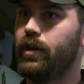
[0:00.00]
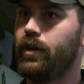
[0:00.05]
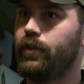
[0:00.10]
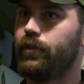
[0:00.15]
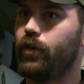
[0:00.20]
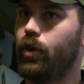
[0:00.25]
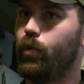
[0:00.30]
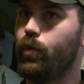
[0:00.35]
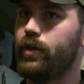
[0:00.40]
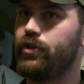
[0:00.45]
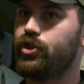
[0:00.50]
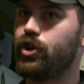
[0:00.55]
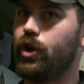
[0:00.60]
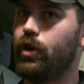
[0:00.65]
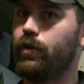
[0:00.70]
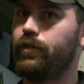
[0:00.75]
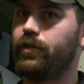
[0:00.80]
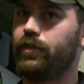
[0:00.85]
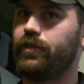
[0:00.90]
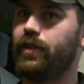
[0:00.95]
So we
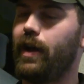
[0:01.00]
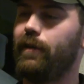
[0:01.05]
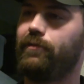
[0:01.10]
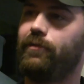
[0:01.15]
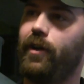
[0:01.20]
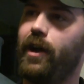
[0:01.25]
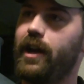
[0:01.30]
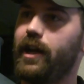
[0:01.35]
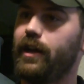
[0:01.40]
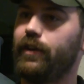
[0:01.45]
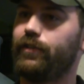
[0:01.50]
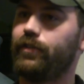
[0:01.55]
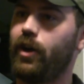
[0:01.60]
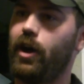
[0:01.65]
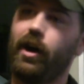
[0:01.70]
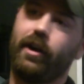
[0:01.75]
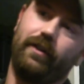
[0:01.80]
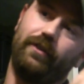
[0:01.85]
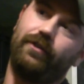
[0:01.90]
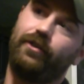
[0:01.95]
chose to stop fighting
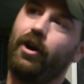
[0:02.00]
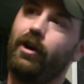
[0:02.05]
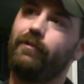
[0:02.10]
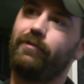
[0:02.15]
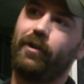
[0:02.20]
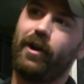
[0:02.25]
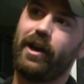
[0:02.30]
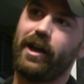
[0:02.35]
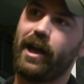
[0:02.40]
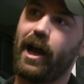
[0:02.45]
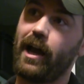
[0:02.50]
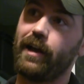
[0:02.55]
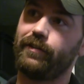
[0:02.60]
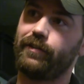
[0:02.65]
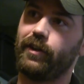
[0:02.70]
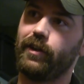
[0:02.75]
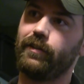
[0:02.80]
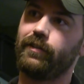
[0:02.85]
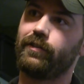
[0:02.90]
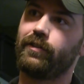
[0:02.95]
Assad and start fighting
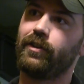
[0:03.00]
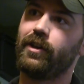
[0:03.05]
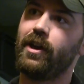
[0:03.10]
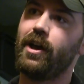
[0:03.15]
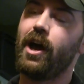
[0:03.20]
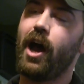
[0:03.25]
ISIS.